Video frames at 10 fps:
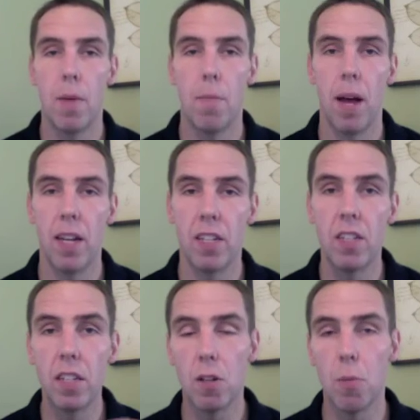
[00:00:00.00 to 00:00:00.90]
a
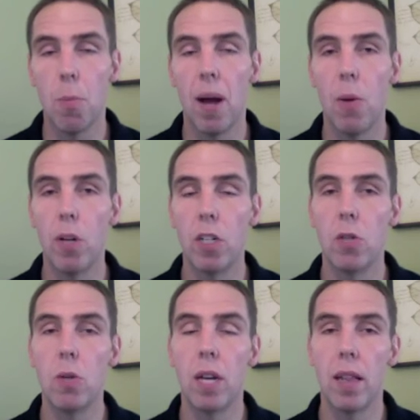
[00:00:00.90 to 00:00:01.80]
system by which
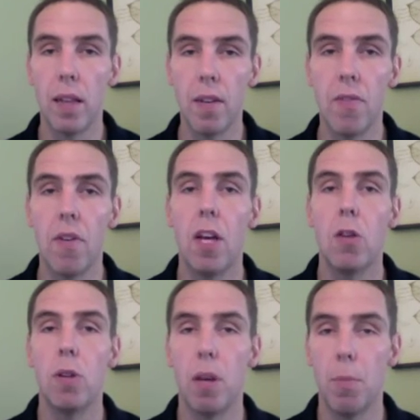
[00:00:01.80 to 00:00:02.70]
you can live,
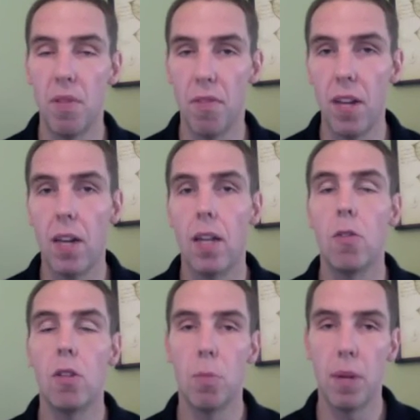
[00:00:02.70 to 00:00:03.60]
you can be fit,
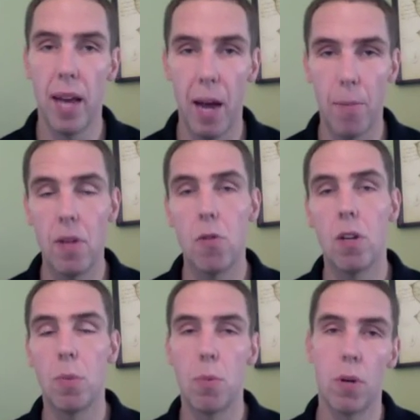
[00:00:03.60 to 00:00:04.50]
you can be happy, you
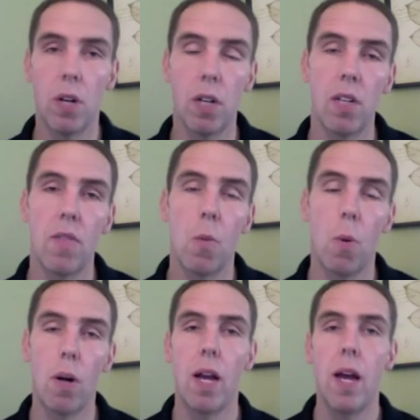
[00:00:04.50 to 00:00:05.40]
can be productive at
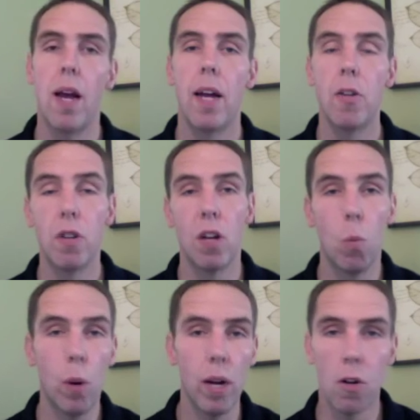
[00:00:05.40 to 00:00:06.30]
work, and you can
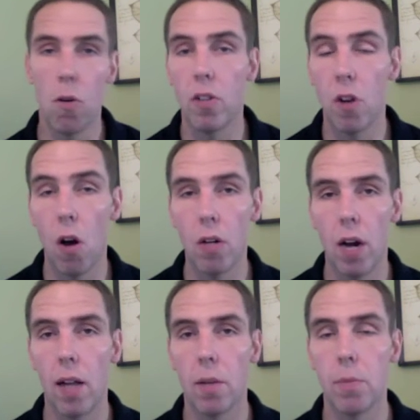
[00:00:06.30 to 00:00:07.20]
win across all
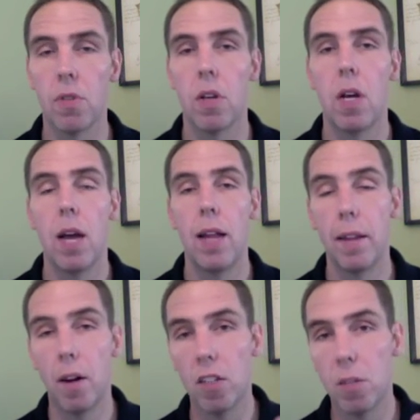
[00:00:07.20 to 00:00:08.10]
columns, and
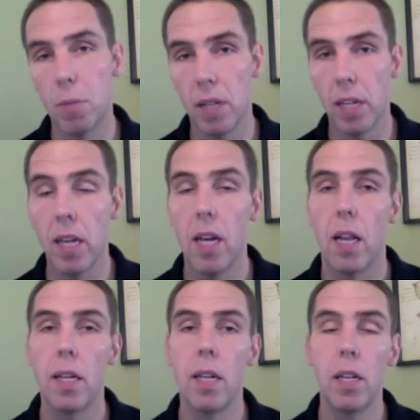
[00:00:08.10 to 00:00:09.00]
then ultimately
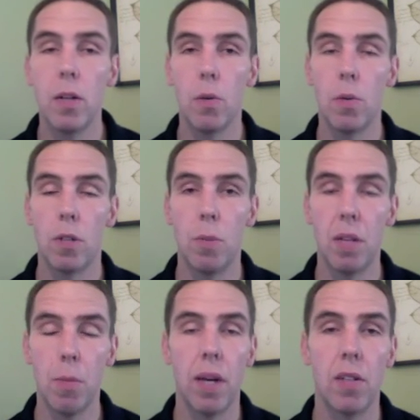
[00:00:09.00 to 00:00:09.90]
leading you to be
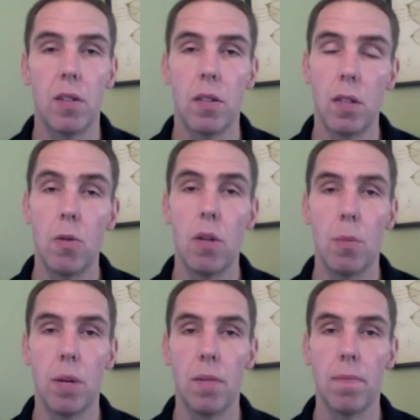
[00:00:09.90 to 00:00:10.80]
the best that you can
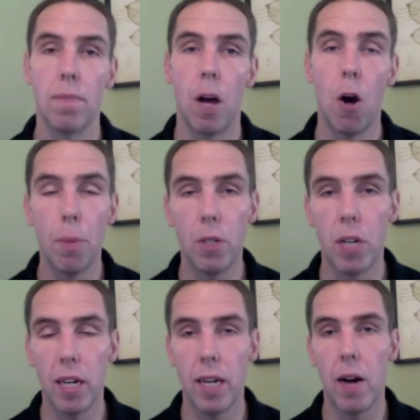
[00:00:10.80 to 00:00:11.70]
be. I hope you
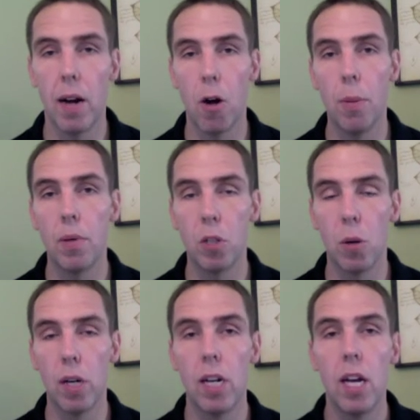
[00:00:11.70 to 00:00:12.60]
check it out. I hope you
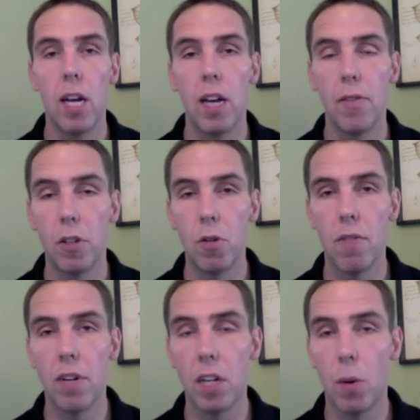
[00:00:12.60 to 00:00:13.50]
enjoy it. If you do
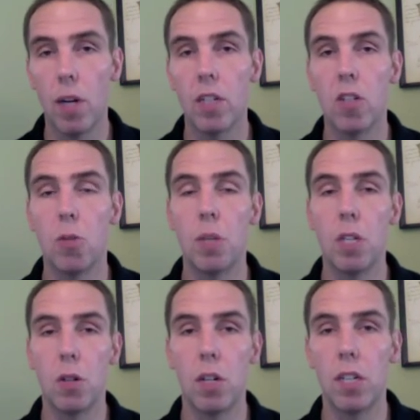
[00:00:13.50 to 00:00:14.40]
have any questions, be
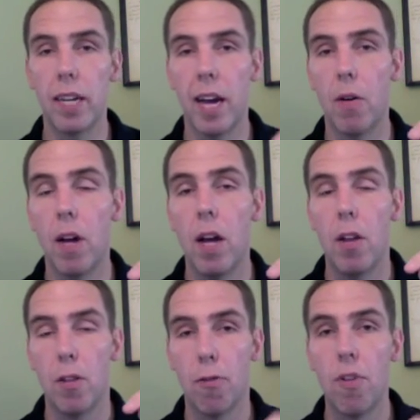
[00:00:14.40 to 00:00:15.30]
sure to check out
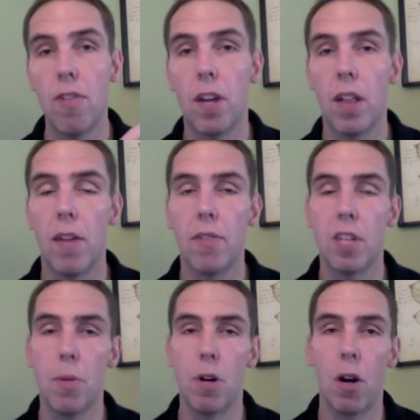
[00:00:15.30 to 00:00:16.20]
the free Fit Life
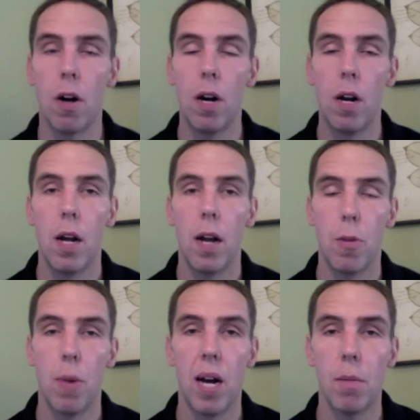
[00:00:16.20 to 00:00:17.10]
seminar at the
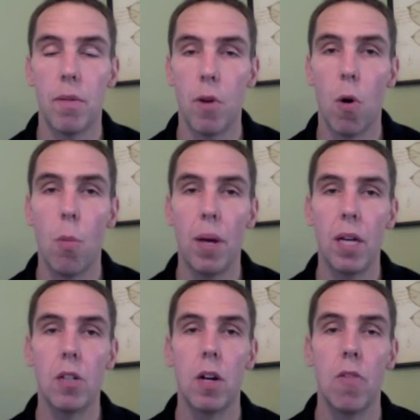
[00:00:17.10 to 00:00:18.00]
bottom of the
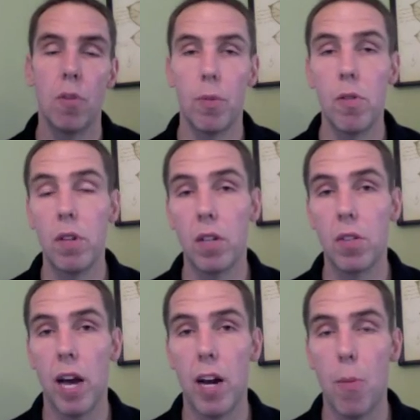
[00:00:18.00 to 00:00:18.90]
homepage. From there you can
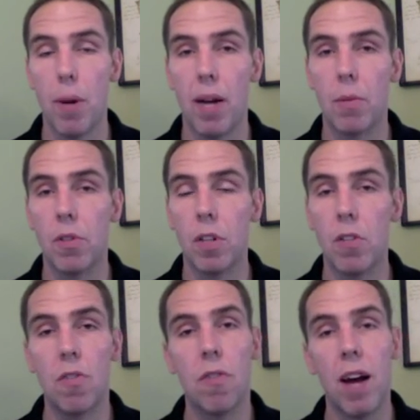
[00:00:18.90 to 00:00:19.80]
sign up and I will send
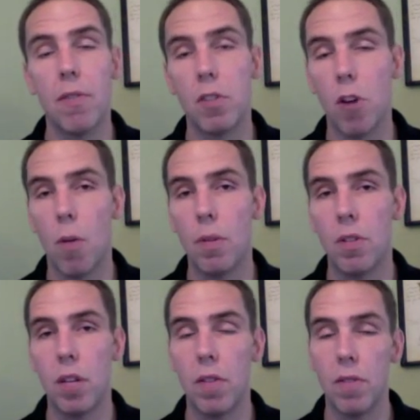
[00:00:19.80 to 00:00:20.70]
you 5
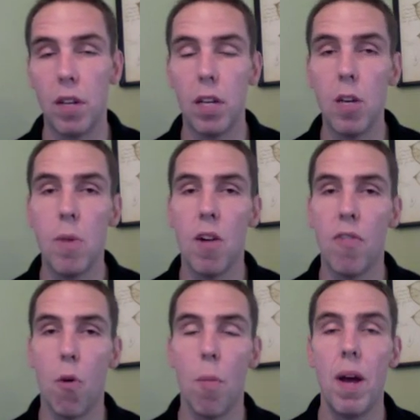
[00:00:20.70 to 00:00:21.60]
installments via email
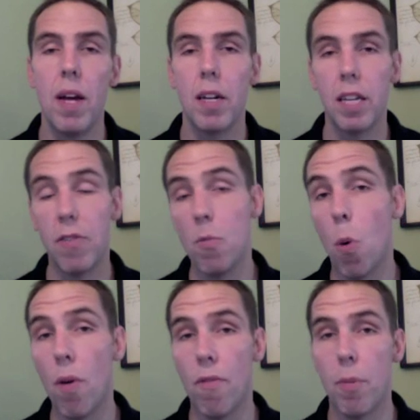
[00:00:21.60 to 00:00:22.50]
form to give you
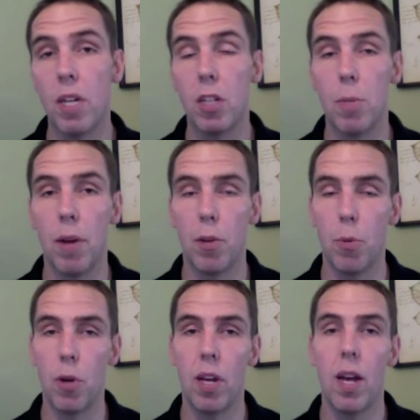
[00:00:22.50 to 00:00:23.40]
more information about the
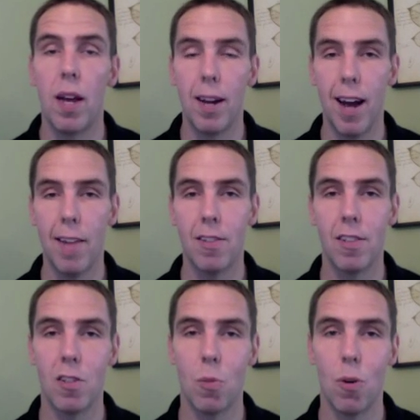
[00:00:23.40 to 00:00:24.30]
book and how the
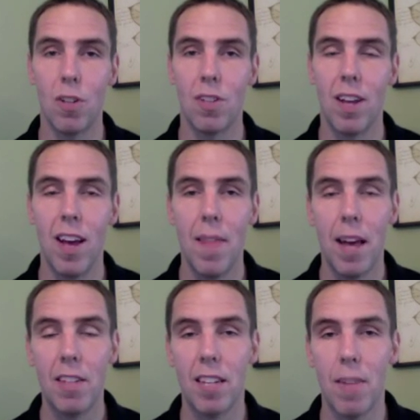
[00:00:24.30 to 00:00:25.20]
system works.
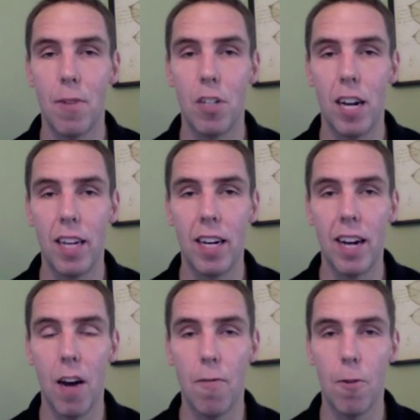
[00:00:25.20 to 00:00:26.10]
Thanks again for checking
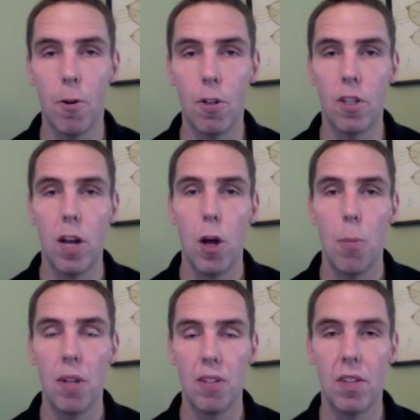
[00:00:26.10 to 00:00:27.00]
it out, folks.
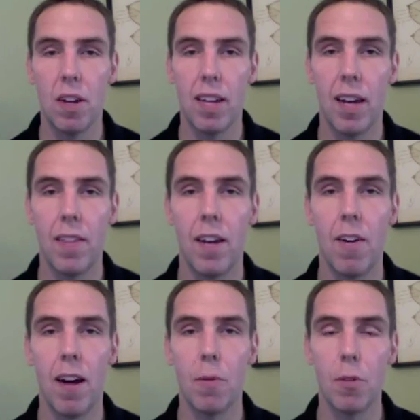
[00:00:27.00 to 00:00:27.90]
Best of luck out
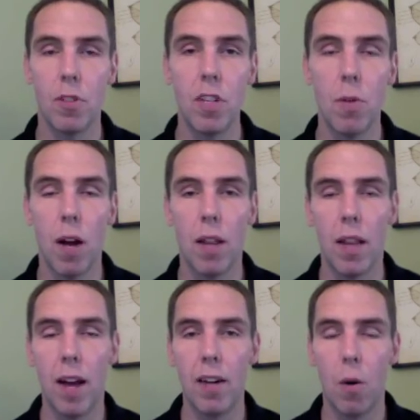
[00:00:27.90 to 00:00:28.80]
there. I will see you
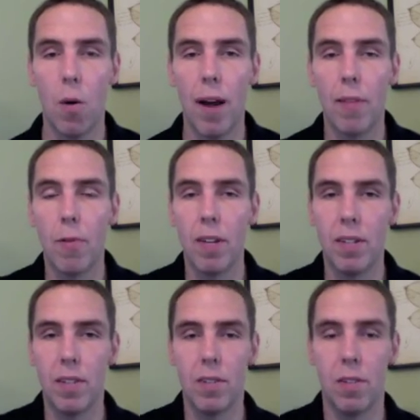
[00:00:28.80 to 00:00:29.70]
online or at the
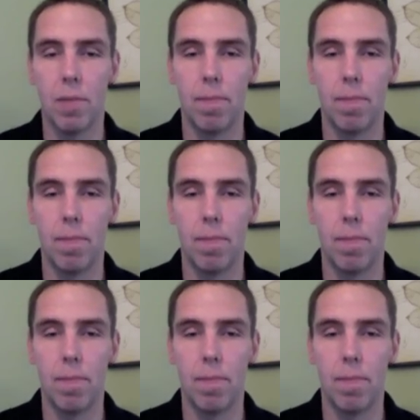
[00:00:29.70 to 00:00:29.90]
races.